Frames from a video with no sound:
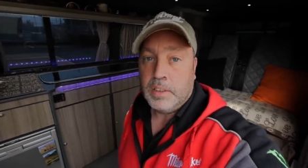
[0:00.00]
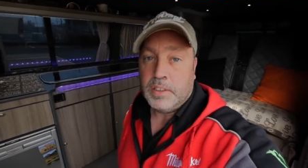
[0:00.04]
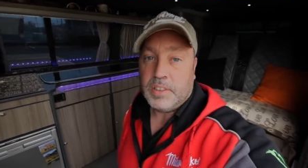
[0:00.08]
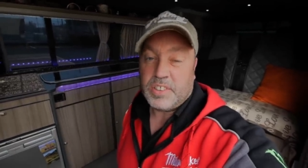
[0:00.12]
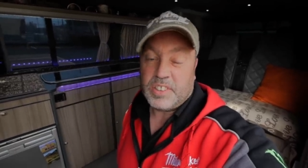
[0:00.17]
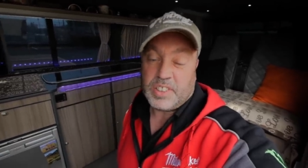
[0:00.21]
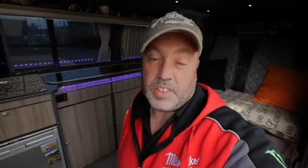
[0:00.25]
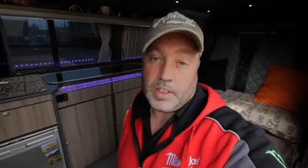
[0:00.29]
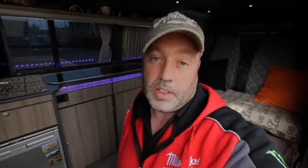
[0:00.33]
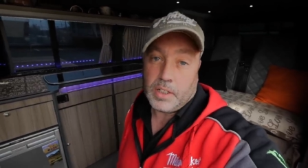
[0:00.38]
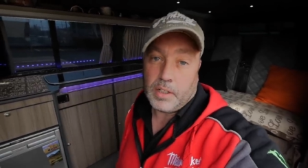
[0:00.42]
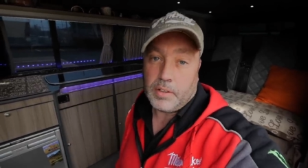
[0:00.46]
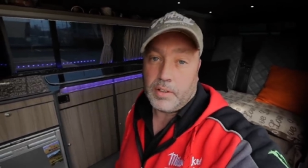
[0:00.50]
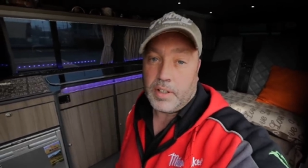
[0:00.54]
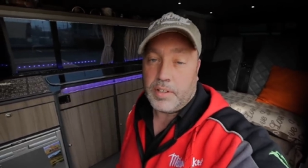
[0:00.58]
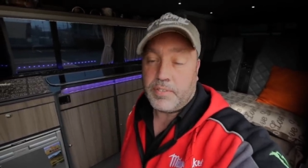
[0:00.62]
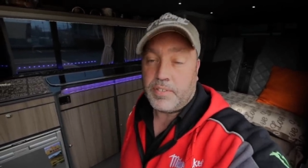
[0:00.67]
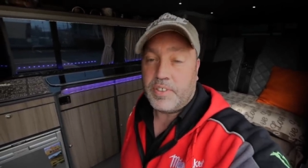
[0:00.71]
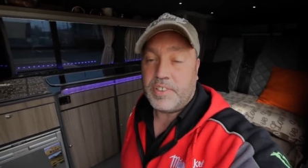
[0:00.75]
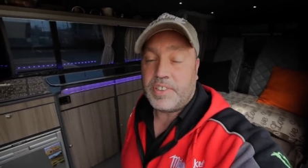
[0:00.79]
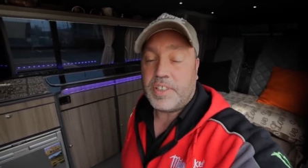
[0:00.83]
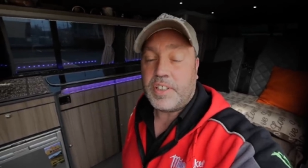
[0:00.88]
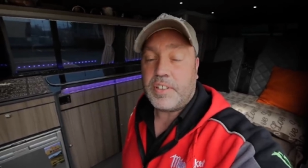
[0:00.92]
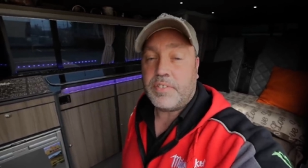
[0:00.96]
so if
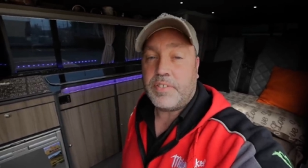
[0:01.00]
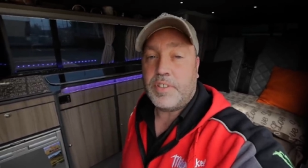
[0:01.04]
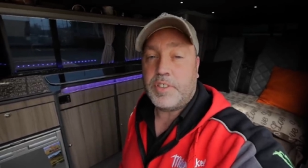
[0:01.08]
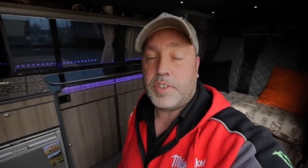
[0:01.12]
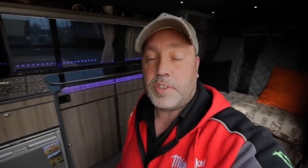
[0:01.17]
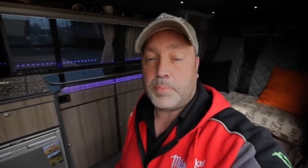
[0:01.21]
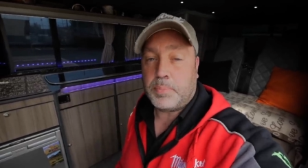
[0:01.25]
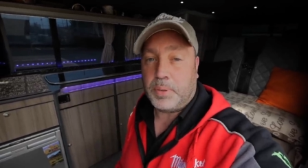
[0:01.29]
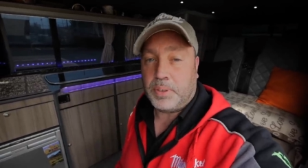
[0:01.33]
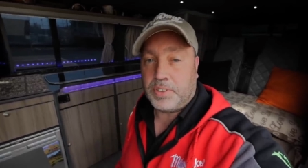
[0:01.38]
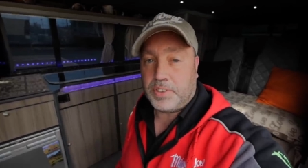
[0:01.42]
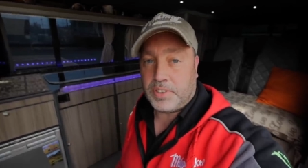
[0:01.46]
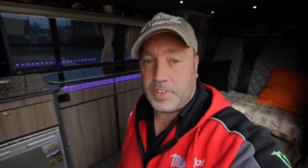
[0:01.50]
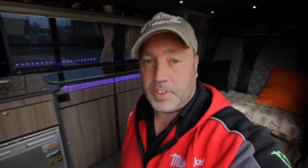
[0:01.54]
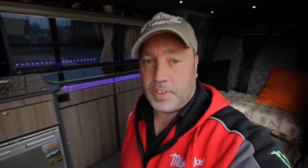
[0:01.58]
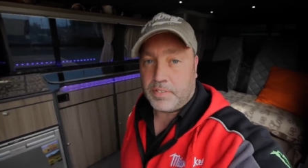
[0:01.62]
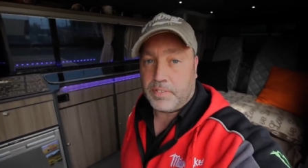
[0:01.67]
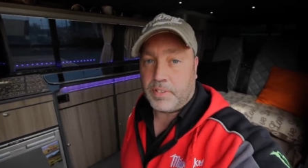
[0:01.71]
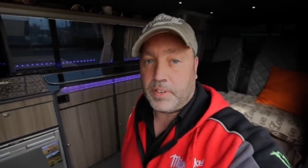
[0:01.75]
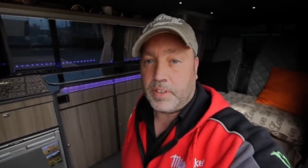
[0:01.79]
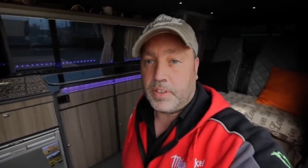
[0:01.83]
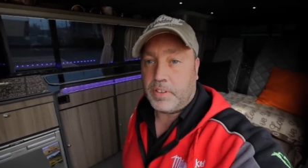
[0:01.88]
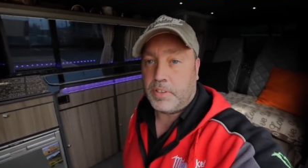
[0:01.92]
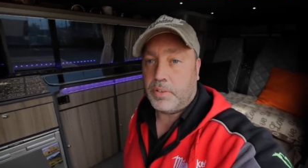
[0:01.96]
there's anything
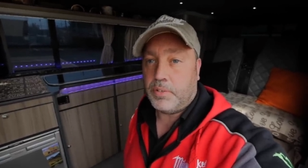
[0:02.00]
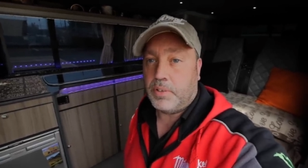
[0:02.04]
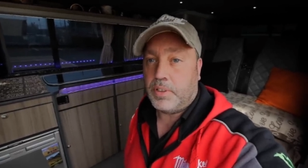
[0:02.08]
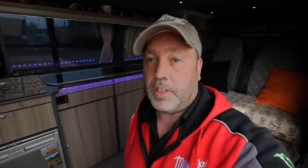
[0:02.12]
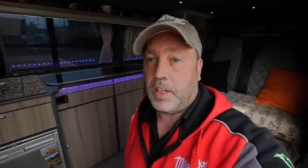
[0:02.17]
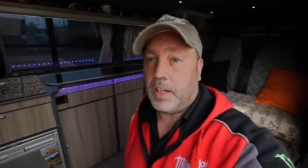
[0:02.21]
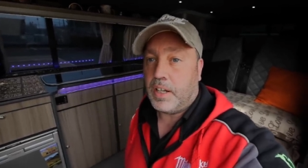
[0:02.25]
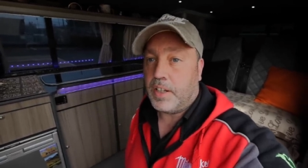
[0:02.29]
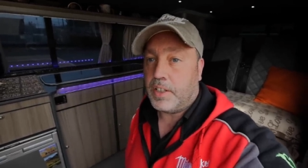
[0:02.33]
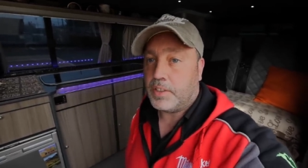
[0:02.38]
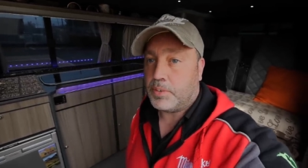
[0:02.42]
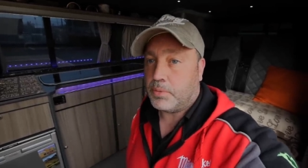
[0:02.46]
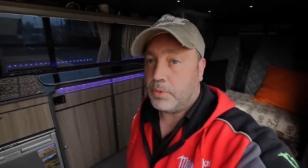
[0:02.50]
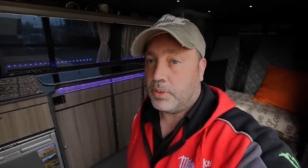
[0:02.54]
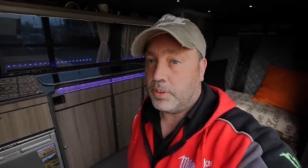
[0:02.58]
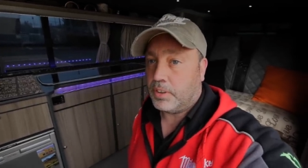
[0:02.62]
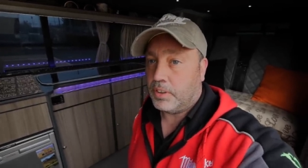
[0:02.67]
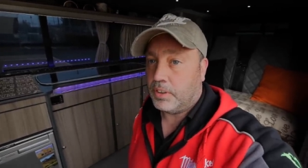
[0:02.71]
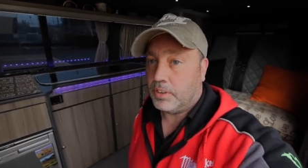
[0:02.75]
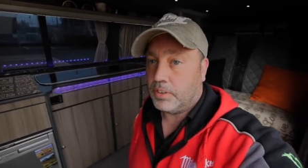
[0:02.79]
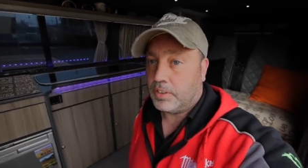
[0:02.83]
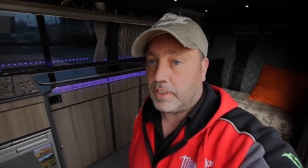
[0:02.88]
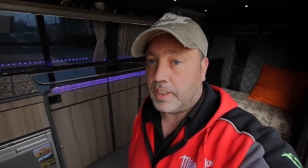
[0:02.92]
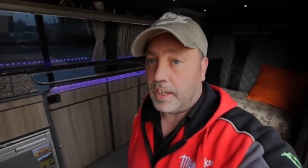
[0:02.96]
specific you guys want to
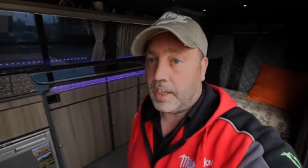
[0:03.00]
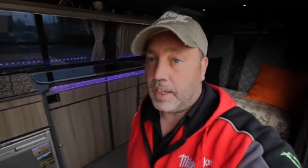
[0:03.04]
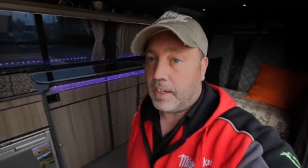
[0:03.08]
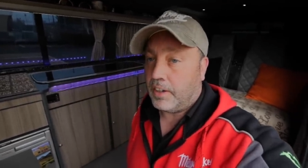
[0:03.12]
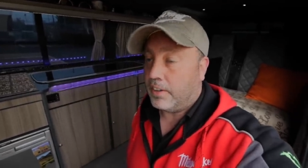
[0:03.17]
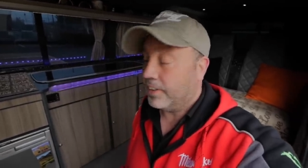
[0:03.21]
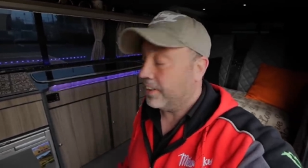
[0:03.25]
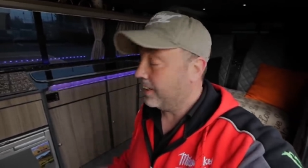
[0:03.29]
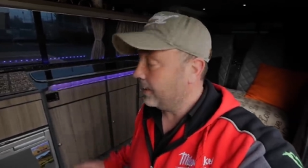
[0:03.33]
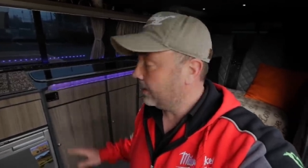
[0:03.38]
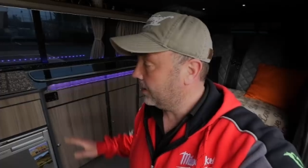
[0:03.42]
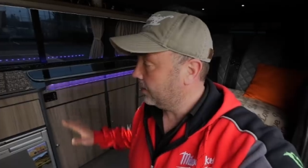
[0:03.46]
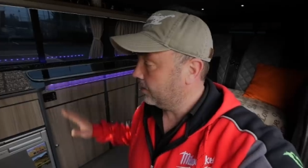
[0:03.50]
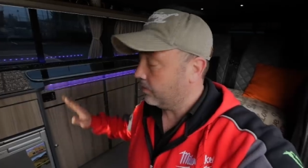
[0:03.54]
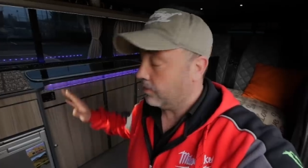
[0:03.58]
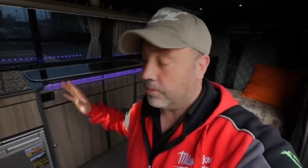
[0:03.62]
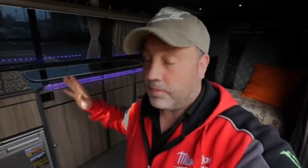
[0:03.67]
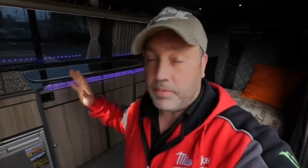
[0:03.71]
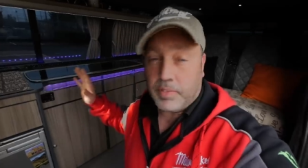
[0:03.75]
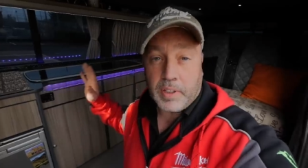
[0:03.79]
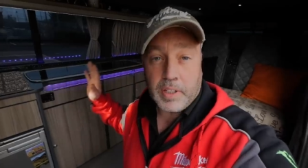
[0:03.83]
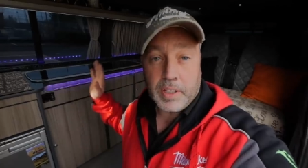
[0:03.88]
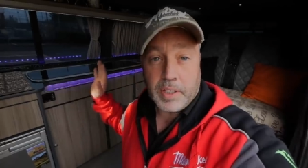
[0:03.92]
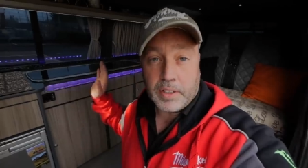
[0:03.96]
look at on any of the
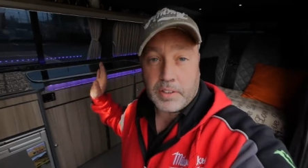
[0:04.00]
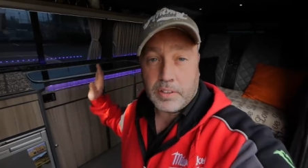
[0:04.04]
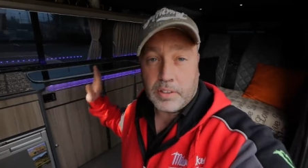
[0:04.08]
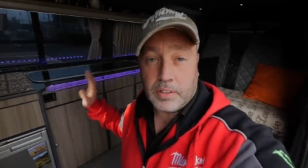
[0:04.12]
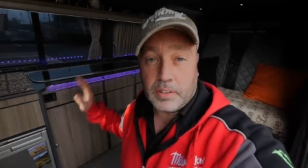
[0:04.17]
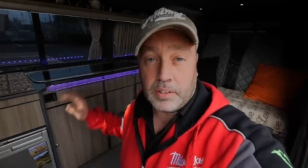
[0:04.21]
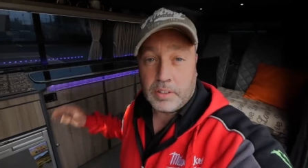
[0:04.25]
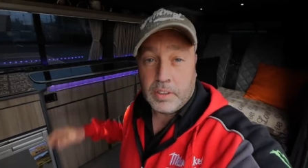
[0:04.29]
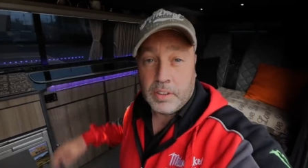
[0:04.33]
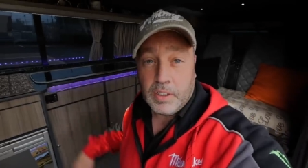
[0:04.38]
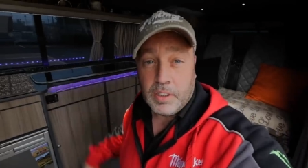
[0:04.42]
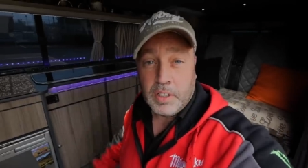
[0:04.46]
vehicle